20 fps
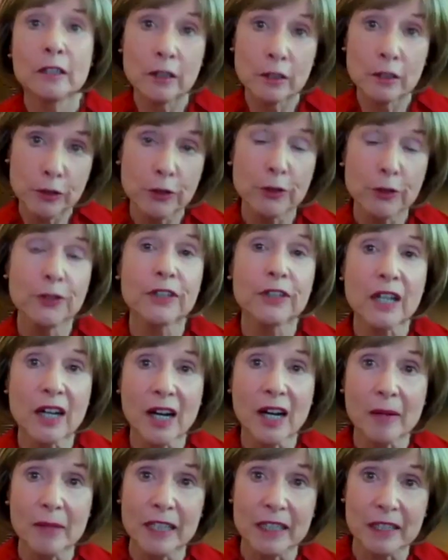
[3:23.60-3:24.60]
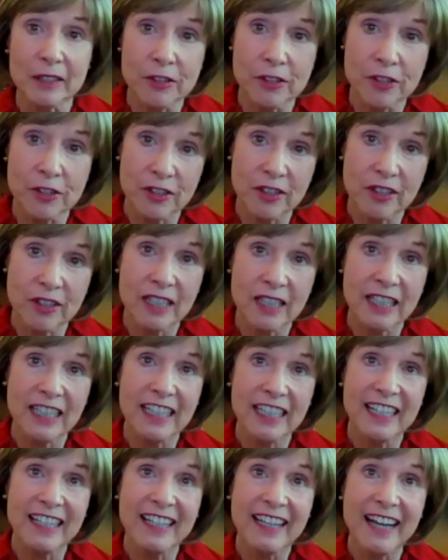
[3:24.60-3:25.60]
to your comments.
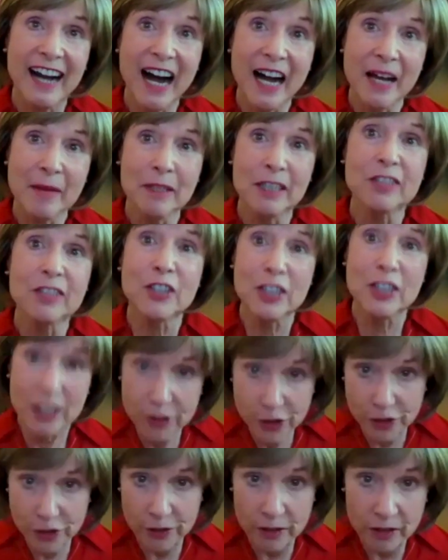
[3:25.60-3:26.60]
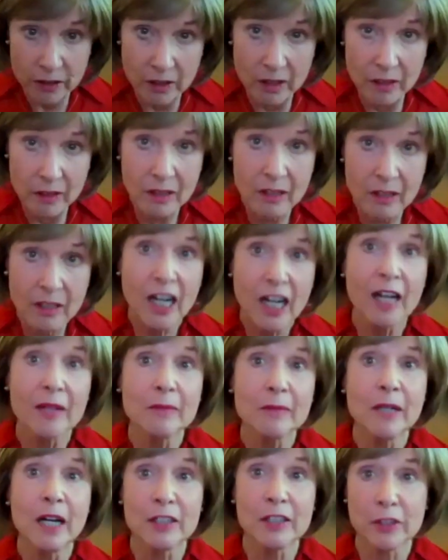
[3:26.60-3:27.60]
I'm a teacher. I'm
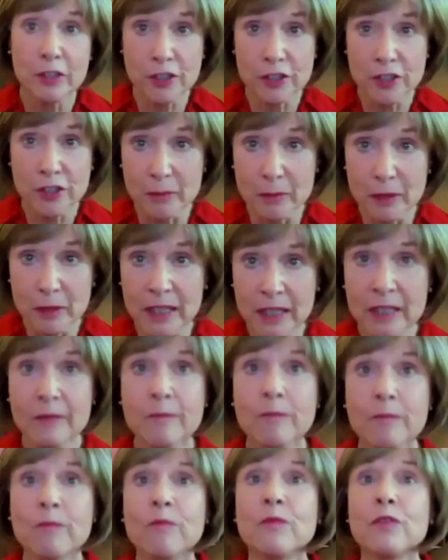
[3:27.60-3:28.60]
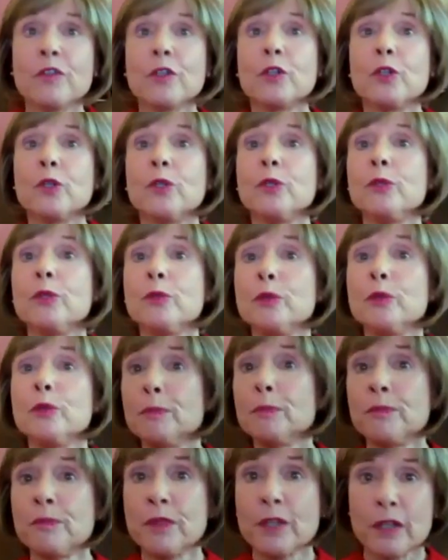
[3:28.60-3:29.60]
not just somebody who
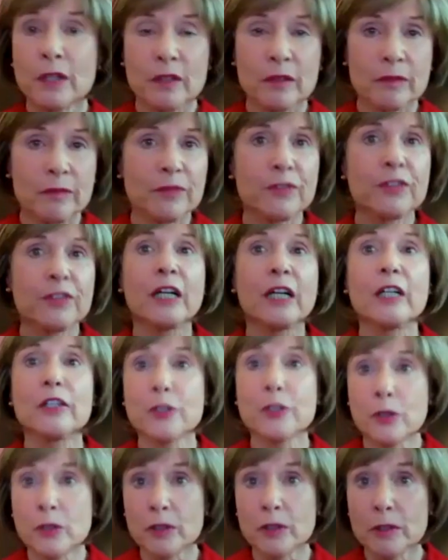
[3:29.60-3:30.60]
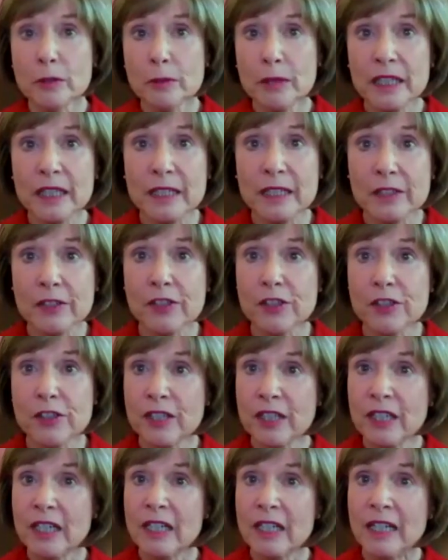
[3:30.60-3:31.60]
does aura readings
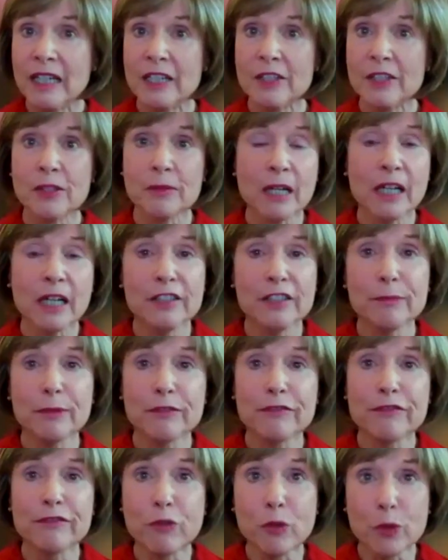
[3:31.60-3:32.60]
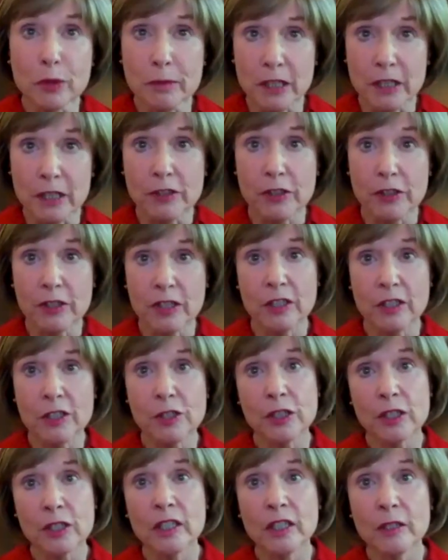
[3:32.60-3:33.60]
as some kind of performance.
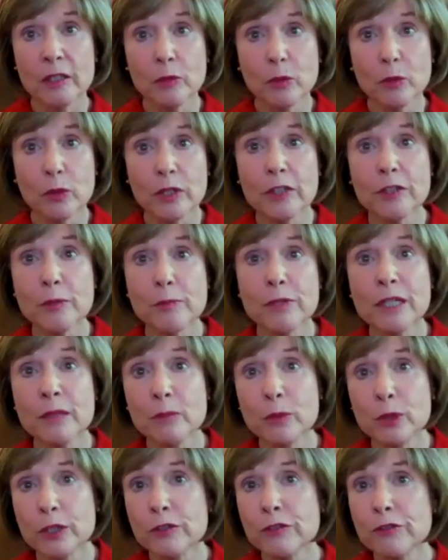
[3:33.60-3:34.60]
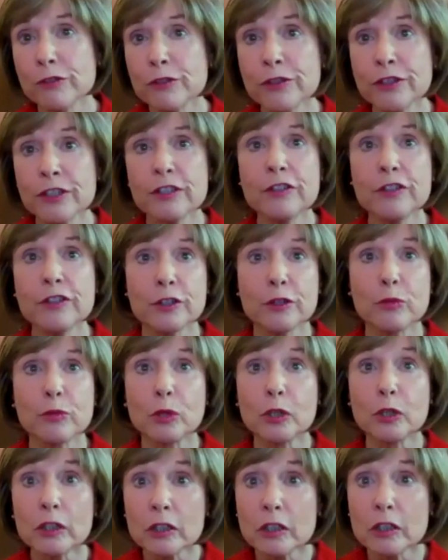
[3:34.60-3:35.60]
It's in order to bring more truth into the
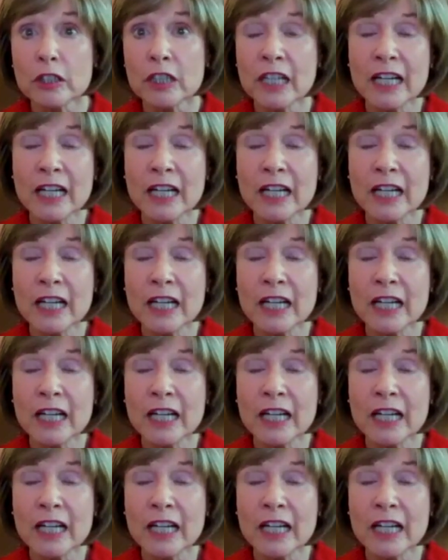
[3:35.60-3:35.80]
world